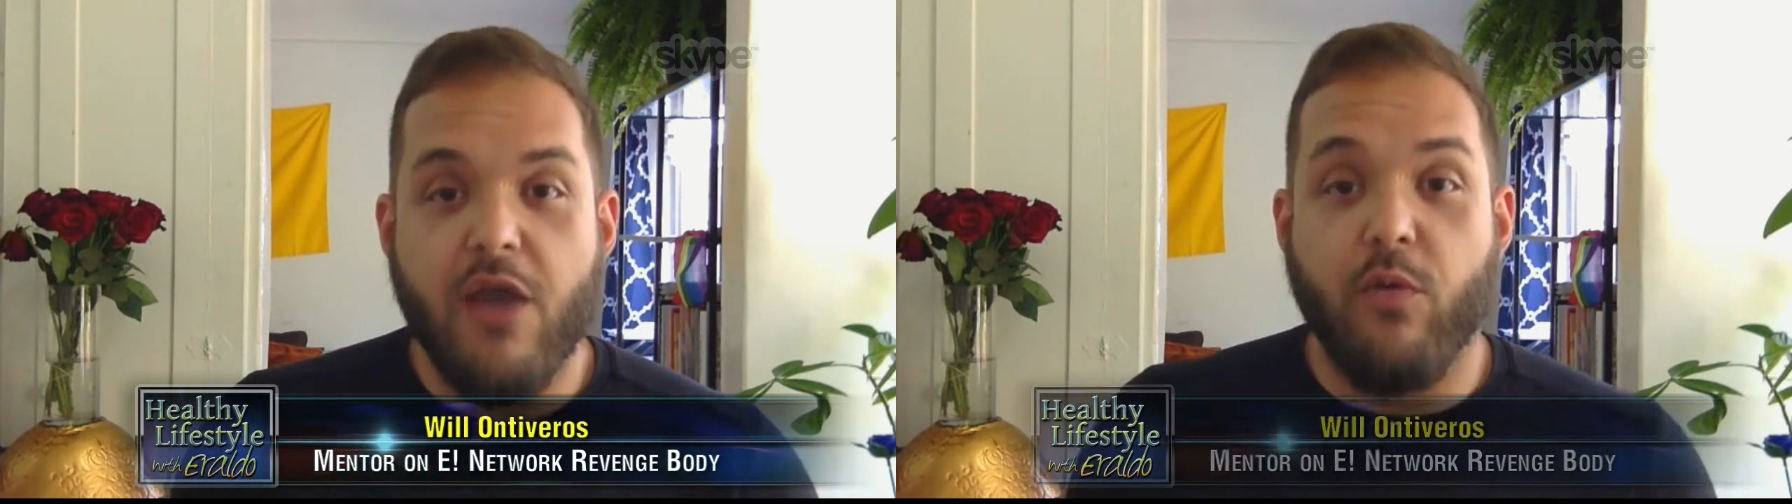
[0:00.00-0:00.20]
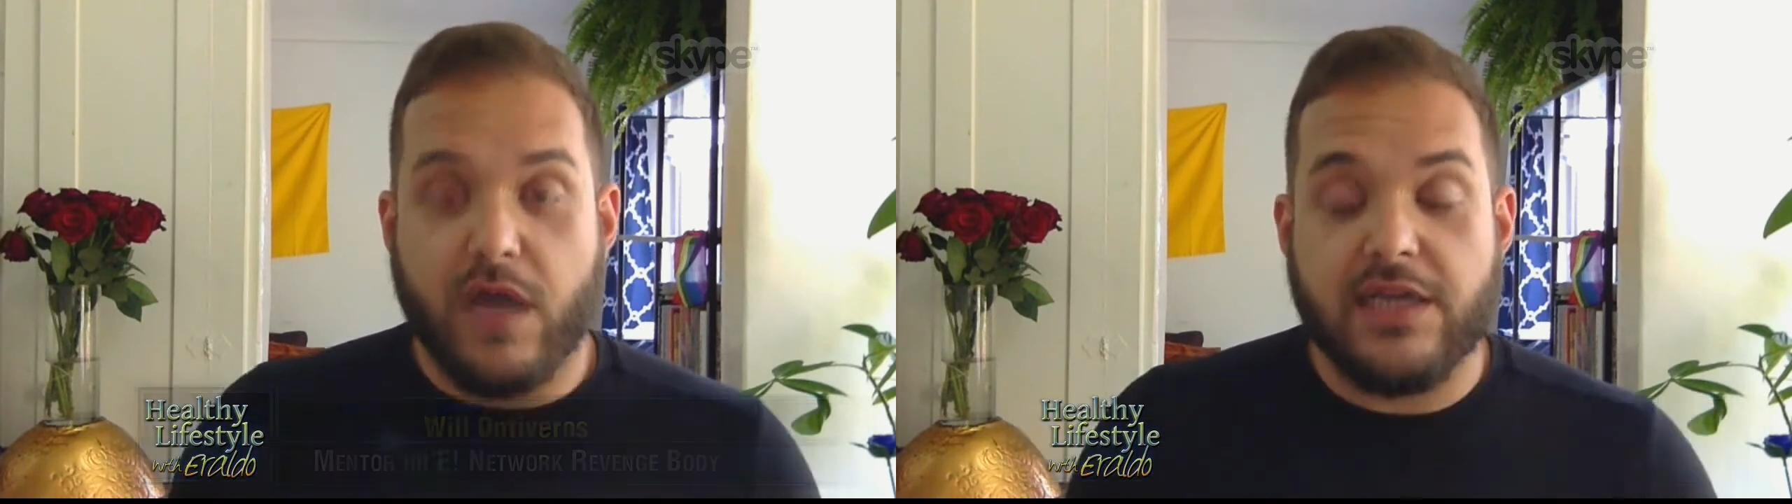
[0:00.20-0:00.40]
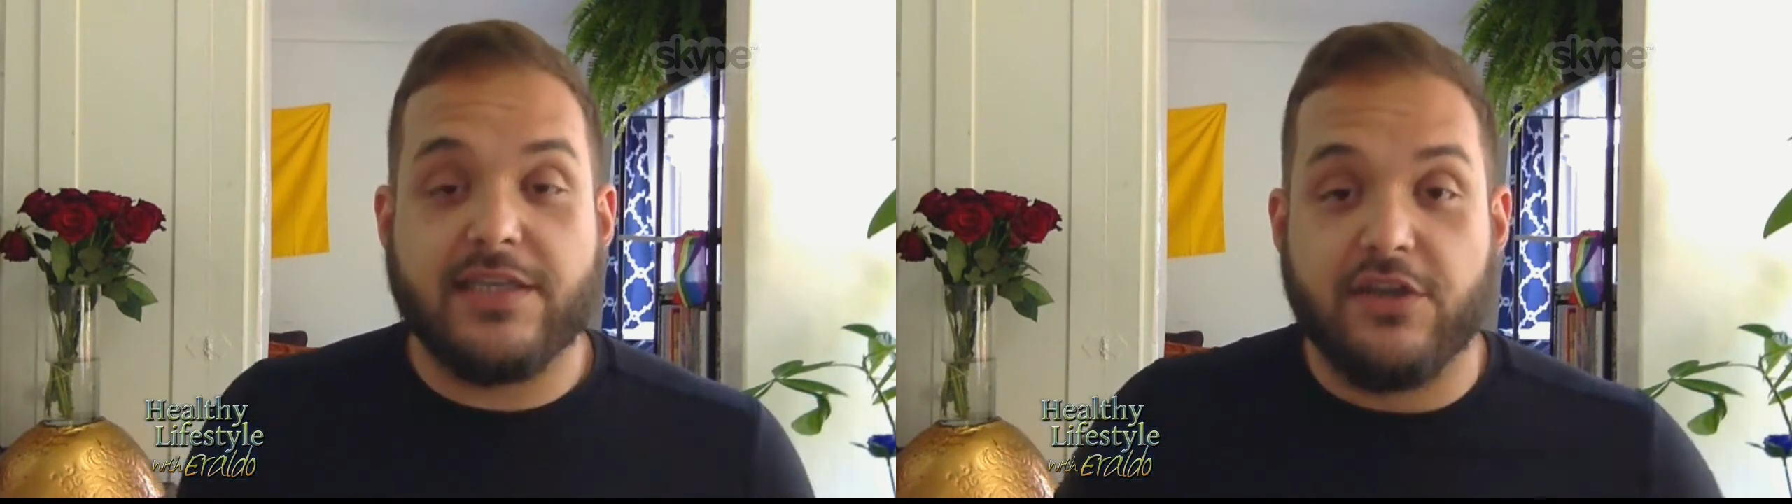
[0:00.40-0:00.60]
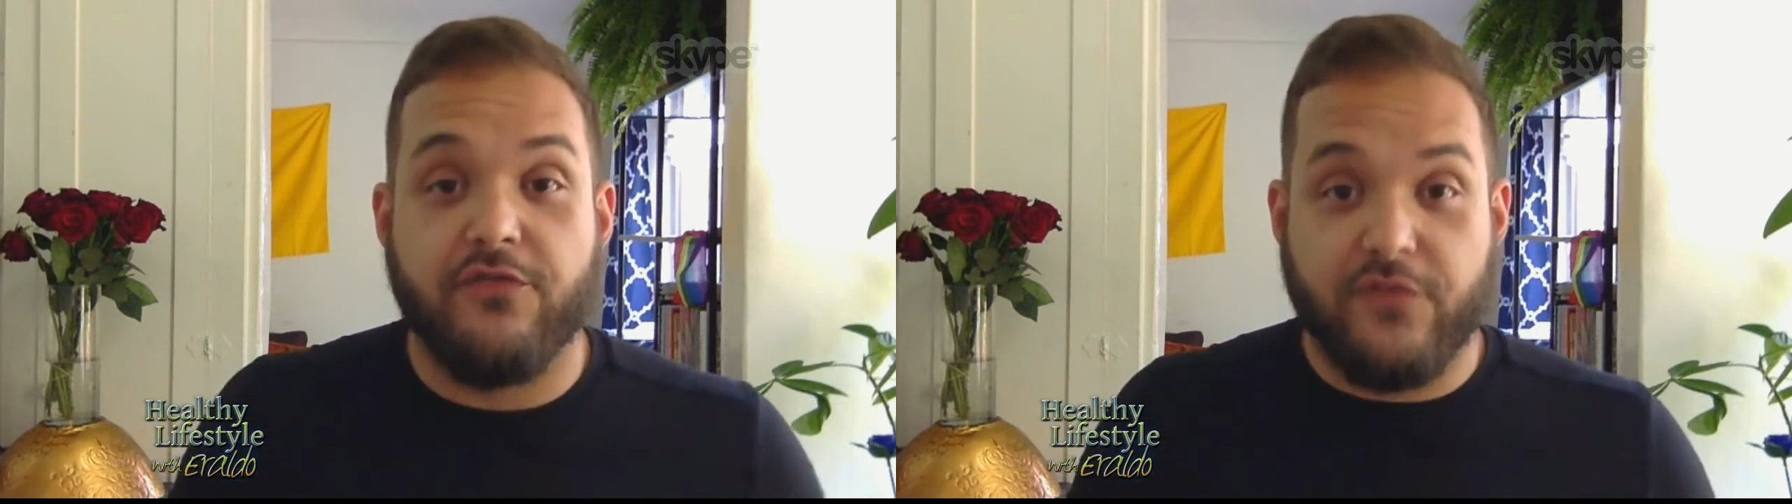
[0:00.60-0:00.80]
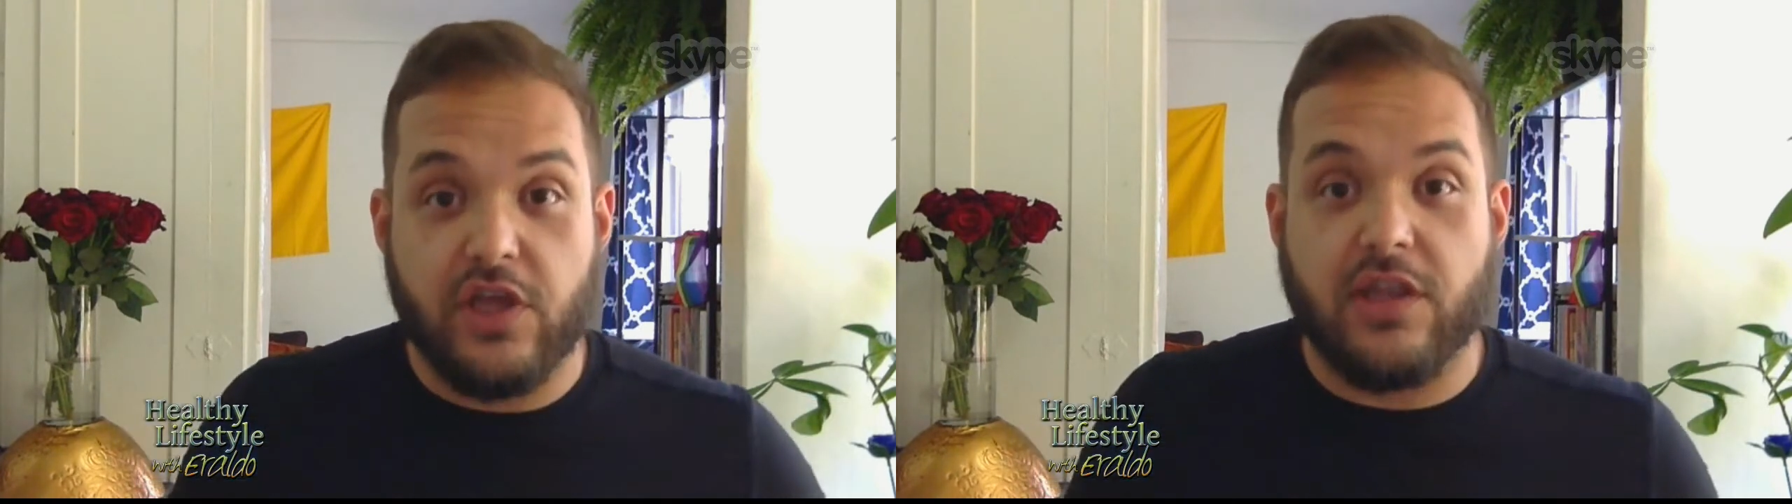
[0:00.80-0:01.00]
I want to still
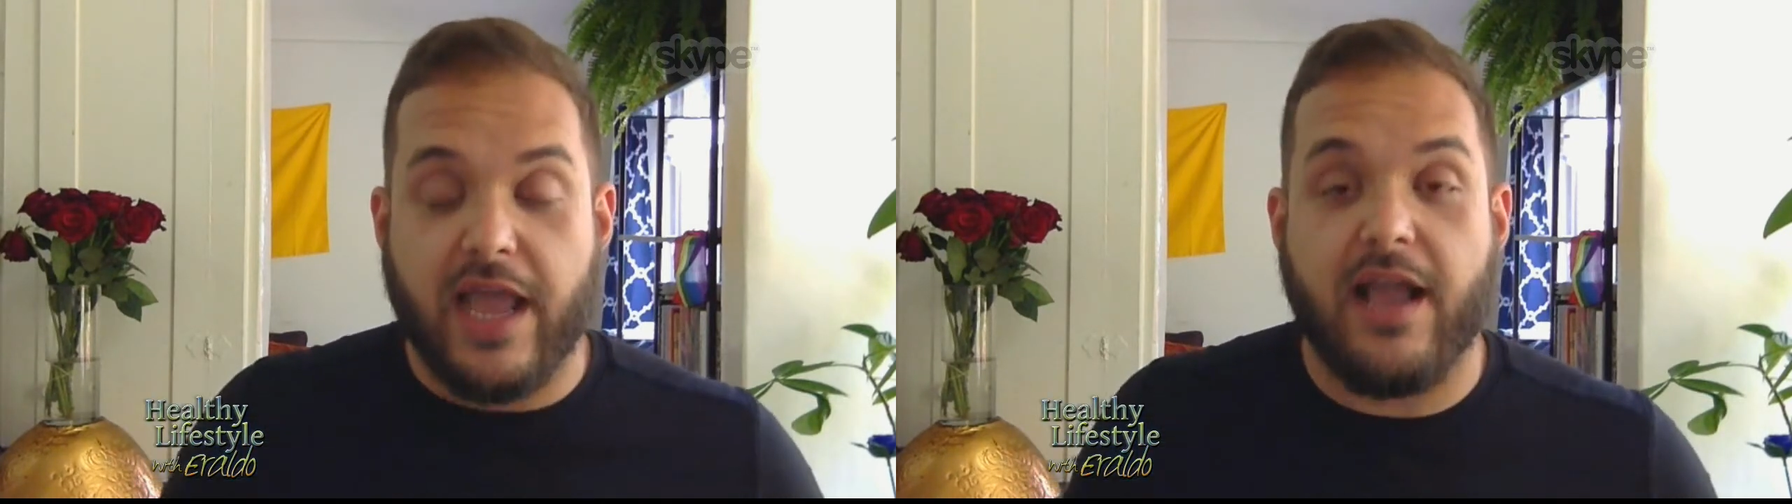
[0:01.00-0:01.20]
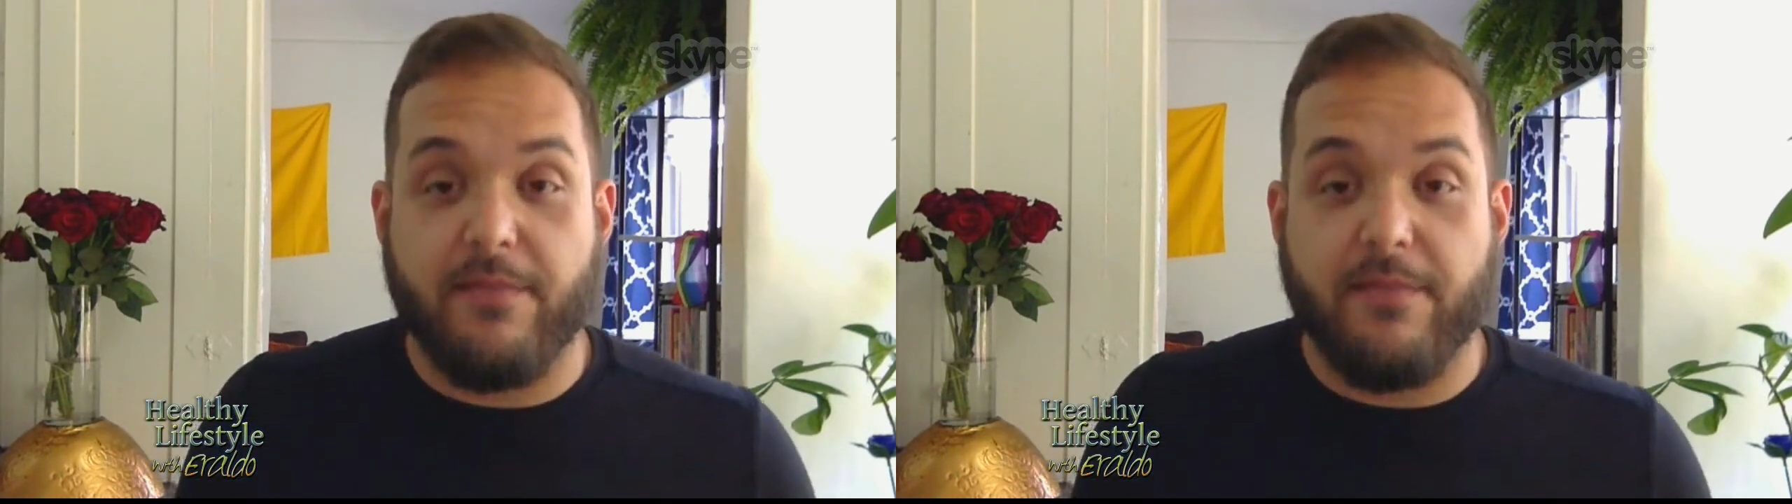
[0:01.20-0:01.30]
feel like